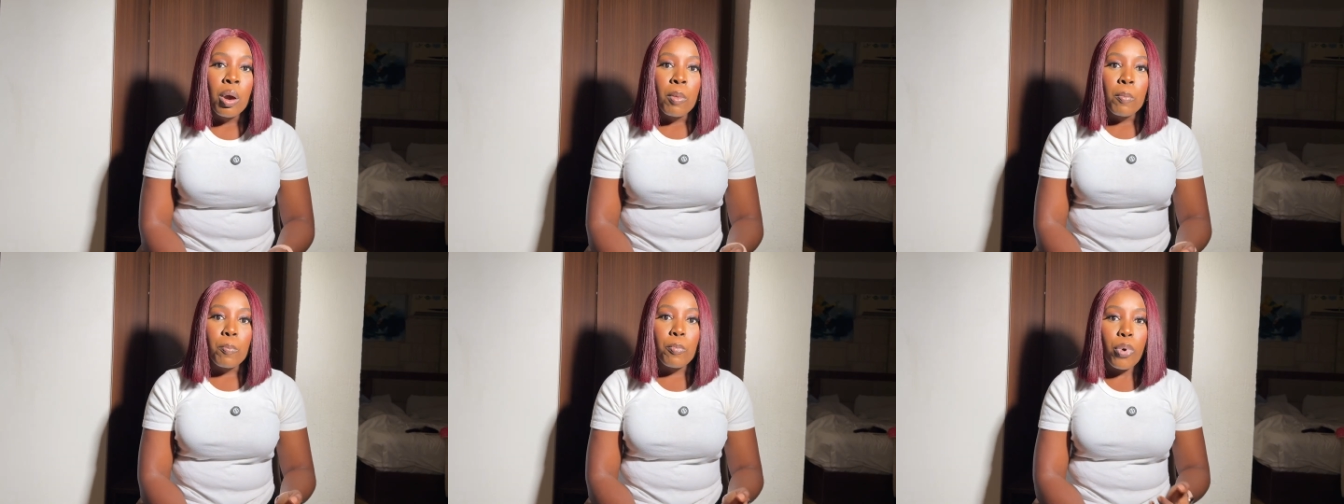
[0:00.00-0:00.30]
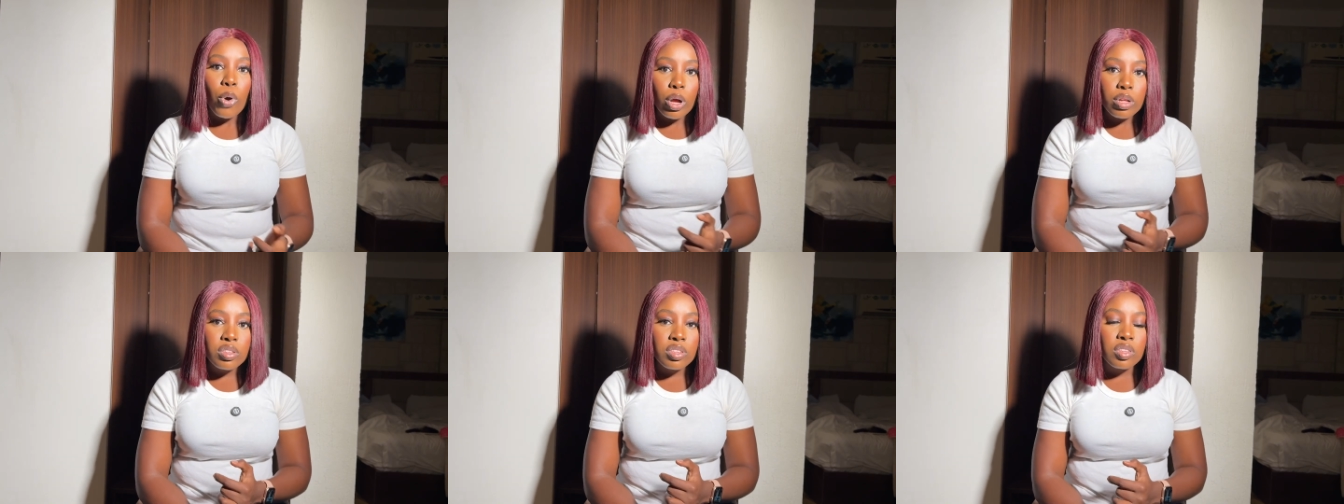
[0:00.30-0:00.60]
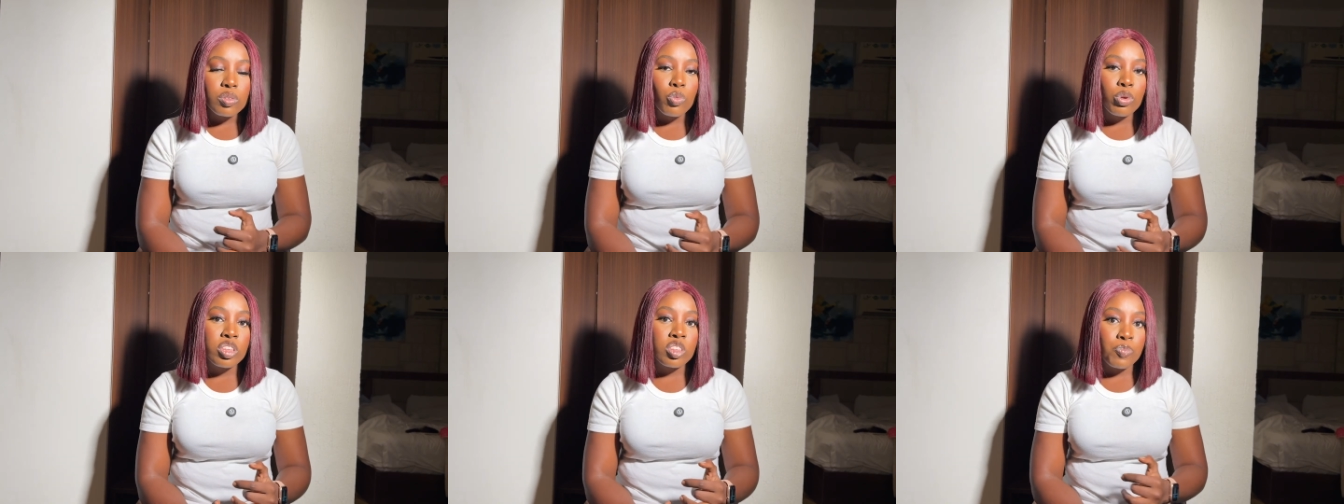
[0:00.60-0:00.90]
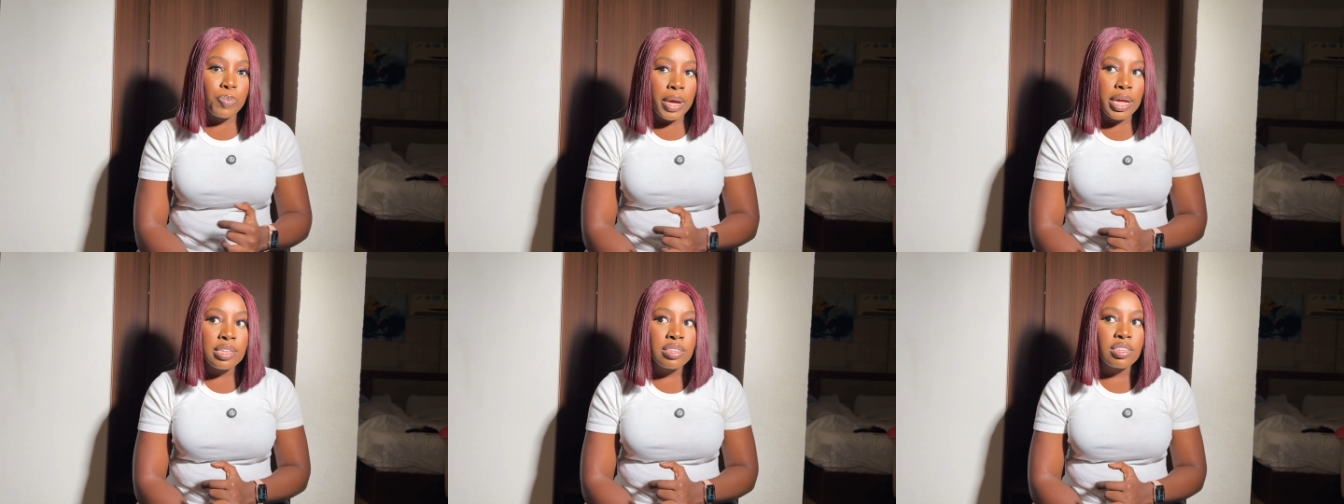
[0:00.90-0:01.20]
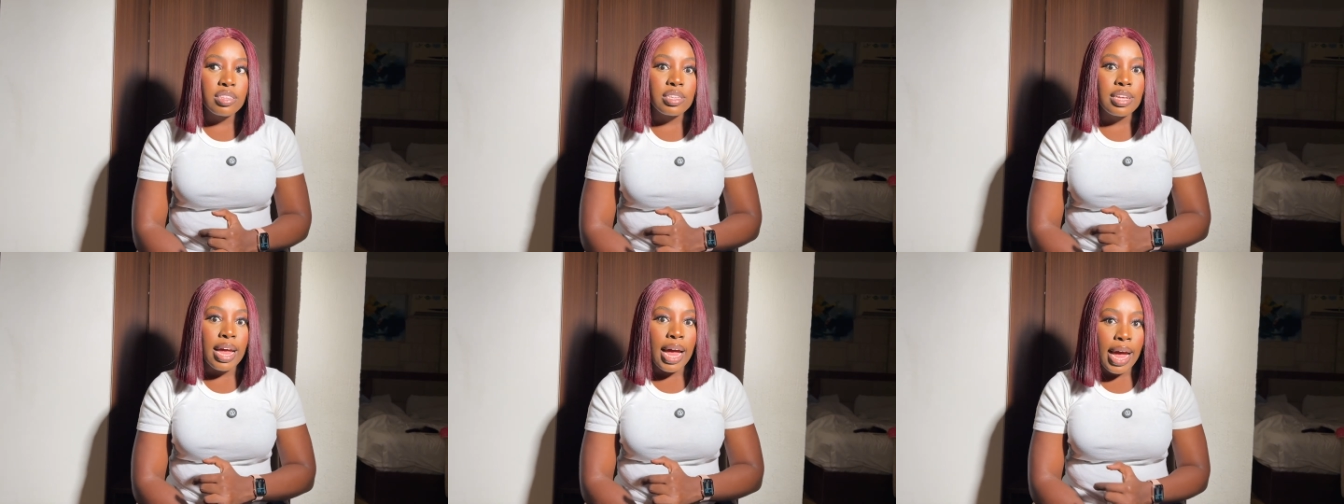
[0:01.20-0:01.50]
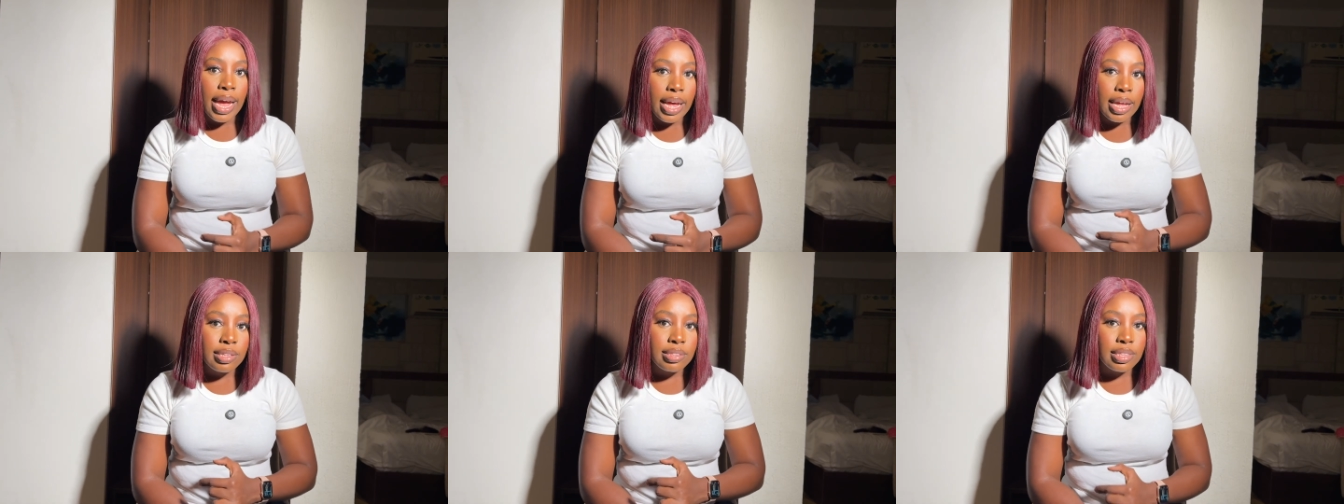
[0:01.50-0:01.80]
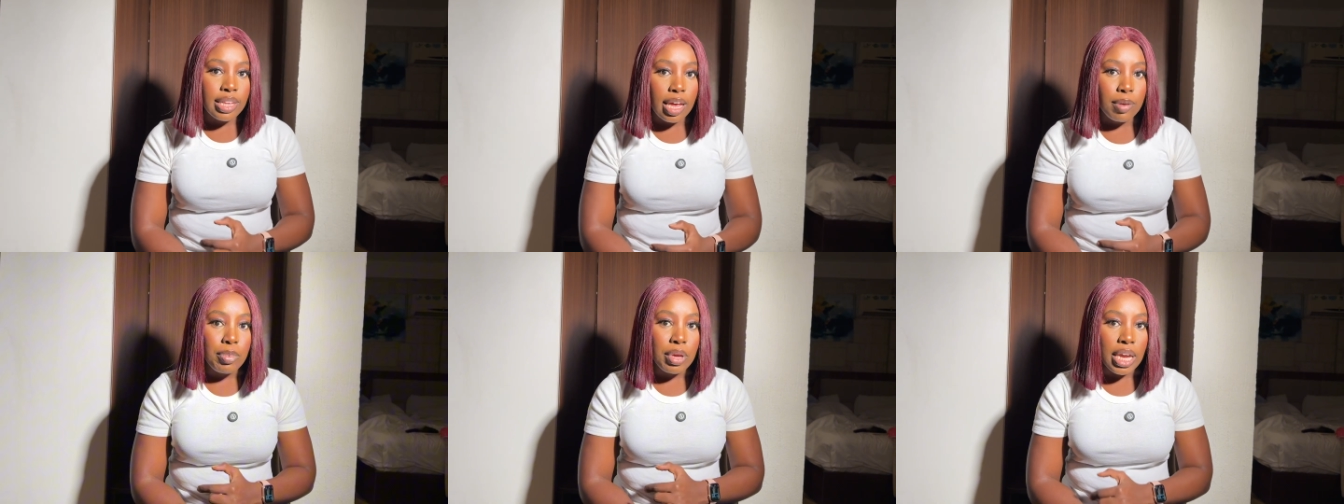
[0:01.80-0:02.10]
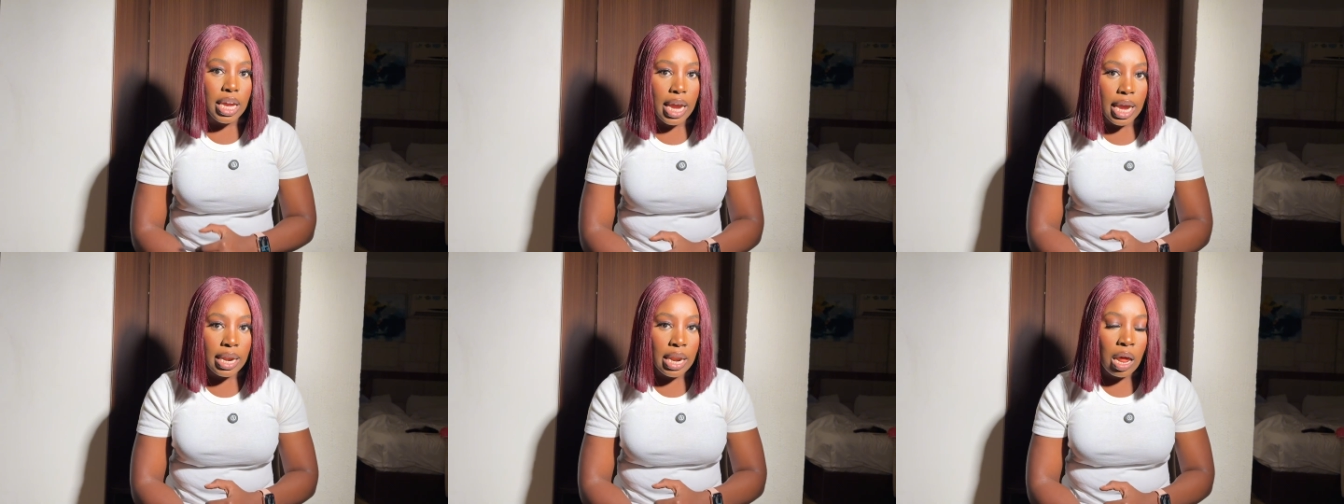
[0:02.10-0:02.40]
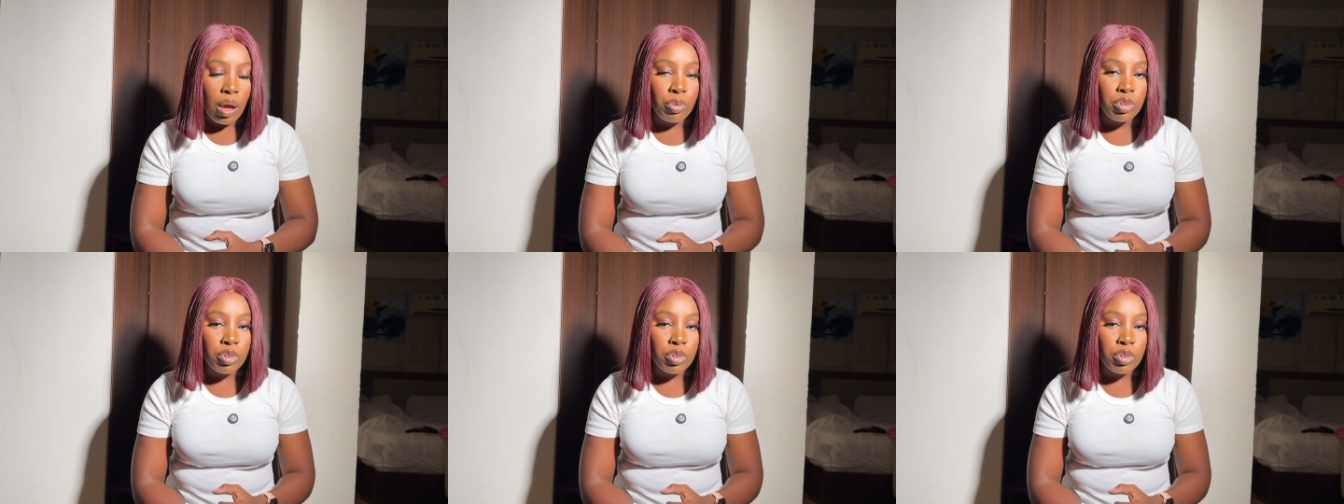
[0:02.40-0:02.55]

But we spent the highest time in Ghana.